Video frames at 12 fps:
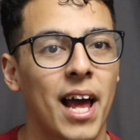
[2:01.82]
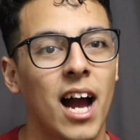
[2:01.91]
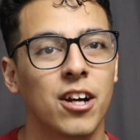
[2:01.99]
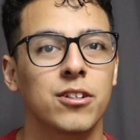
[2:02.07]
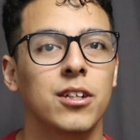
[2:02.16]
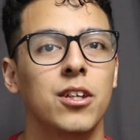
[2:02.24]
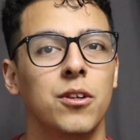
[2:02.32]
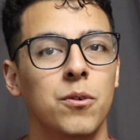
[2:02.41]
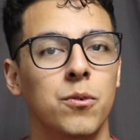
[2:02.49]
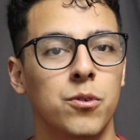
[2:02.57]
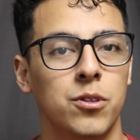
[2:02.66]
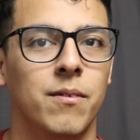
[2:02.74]
actually
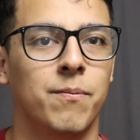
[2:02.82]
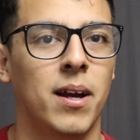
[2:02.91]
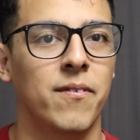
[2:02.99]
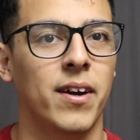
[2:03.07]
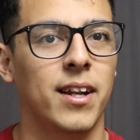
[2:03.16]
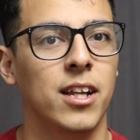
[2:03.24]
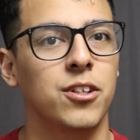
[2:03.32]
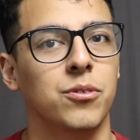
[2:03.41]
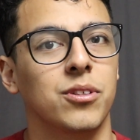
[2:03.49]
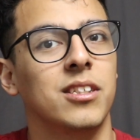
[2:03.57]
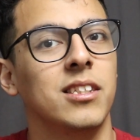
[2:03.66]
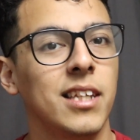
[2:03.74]
use my financial
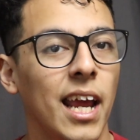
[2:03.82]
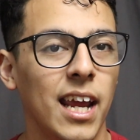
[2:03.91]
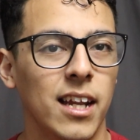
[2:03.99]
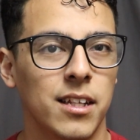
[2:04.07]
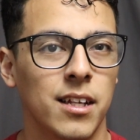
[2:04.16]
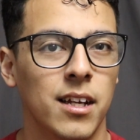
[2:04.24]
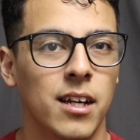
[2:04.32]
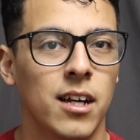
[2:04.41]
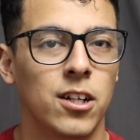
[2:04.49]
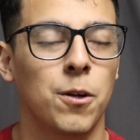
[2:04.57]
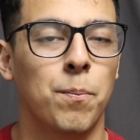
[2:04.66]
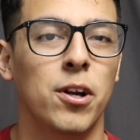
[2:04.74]
state
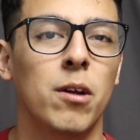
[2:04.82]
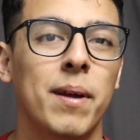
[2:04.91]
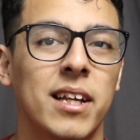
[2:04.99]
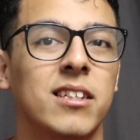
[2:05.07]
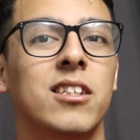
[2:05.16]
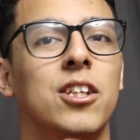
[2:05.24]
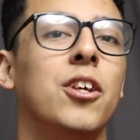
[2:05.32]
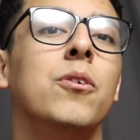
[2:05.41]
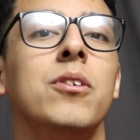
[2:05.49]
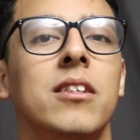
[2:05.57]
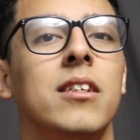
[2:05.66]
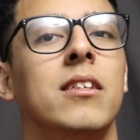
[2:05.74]
to put up
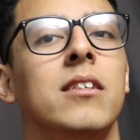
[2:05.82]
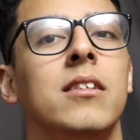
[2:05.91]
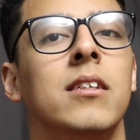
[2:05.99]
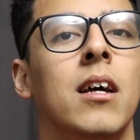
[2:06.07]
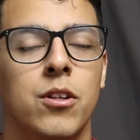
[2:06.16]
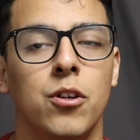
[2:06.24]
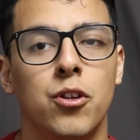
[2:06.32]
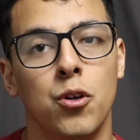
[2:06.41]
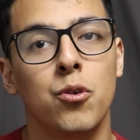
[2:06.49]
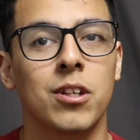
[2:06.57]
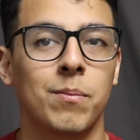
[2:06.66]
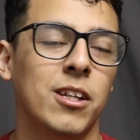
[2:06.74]
excuses to
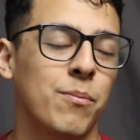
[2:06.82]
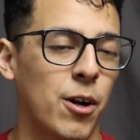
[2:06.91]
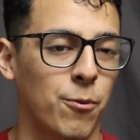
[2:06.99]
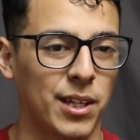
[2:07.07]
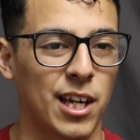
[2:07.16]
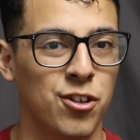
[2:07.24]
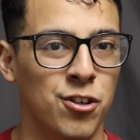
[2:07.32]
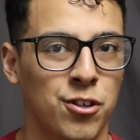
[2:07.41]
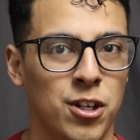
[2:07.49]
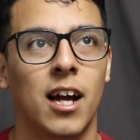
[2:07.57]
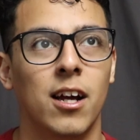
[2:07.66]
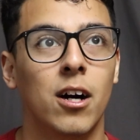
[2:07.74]
do something in my
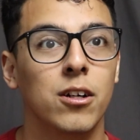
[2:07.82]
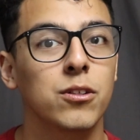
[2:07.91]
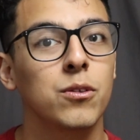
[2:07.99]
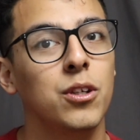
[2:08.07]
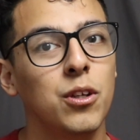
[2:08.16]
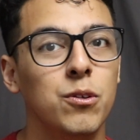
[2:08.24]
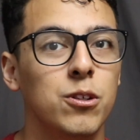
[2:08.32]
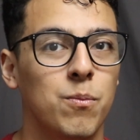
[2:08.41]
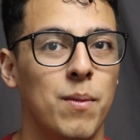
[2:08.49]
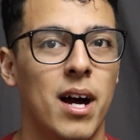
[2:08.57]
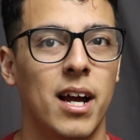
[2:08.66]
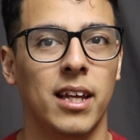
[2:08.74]
relationship. I also used
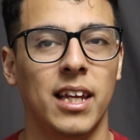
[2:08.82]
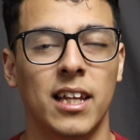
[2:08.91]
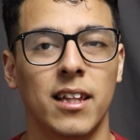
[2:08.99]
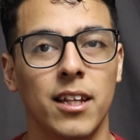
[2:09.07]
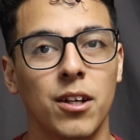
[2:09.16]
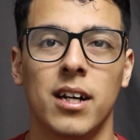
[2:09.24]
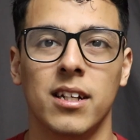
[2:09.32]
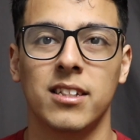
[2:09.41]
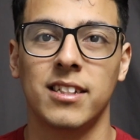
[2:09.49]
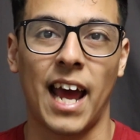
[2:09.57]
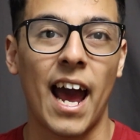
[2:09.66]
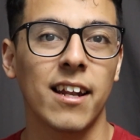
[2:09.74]
my illegal
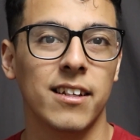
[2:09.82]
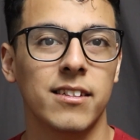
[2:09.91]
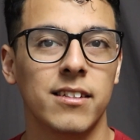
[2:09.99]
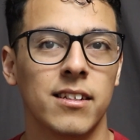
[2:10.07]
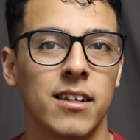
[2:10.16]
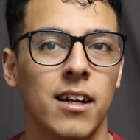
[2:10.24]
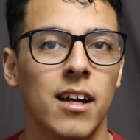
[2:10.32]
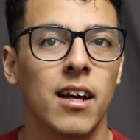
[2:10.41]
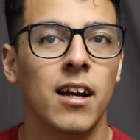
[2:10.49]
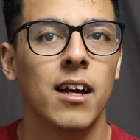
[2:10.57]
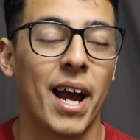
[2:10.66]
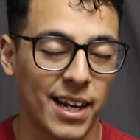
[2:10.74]
status
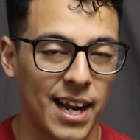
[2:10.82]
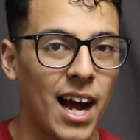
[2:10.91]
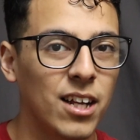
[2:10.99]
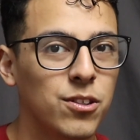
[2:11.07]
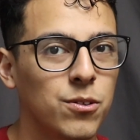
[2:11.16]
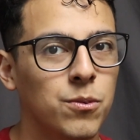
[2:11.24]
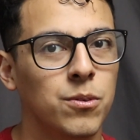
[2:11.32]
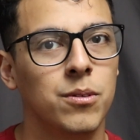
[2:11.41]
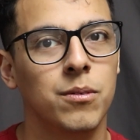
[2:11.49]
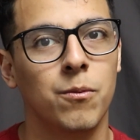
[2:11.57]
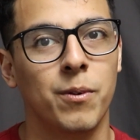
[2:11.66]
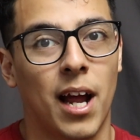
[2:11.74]
back in high
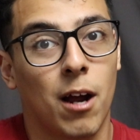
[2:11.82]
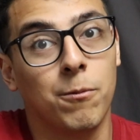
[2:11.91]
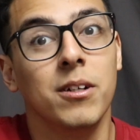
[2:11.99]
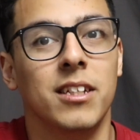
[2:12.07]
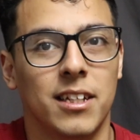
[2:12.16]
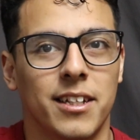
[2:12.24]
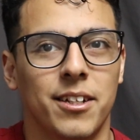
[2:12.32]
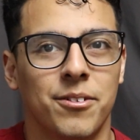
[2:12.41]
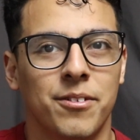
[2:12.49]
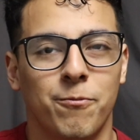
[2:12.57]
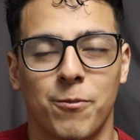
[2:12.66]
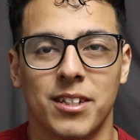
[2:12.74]
school when I was
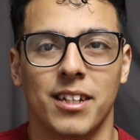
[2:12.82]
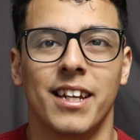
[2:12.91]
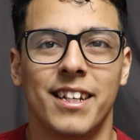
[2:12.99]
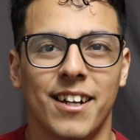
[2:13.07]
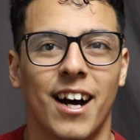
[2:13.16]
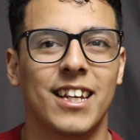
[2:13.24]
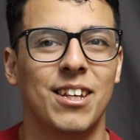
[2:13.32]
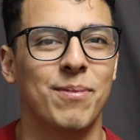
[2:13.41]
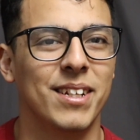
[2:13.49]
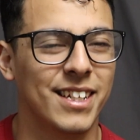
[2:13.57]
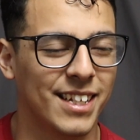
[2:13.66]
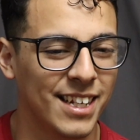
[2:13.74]
illegal and wasn't
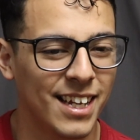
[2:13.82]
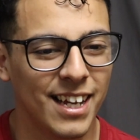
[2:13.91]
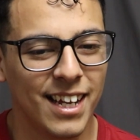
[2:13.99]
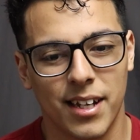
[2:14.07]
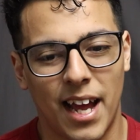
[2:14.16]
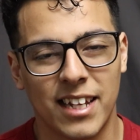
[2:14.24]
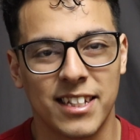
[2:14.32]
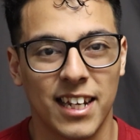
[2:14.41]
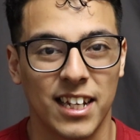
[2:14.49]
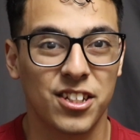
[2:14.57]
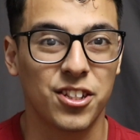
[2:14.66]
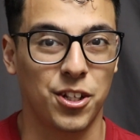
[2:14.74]
documented as an
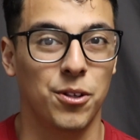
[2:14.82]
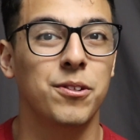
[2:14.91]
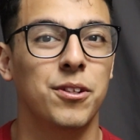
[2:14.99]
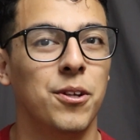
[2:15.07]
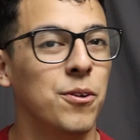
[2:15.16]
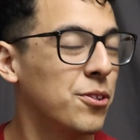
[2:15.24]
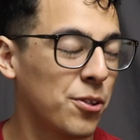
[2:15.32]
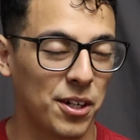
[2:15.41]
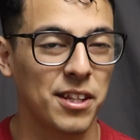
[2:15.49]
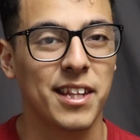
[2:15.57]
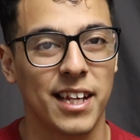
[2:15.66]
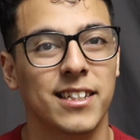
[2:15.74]
excuse to do
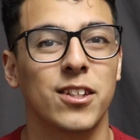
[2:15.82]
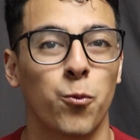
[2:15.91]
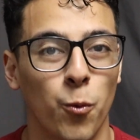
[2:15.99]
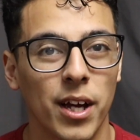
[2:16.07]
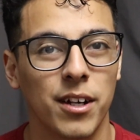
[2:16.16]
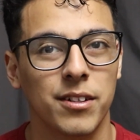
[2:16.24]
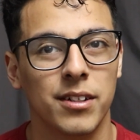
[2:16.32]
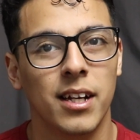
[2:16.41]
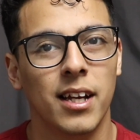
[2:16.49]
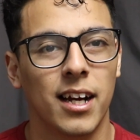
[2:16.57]
certain things as well,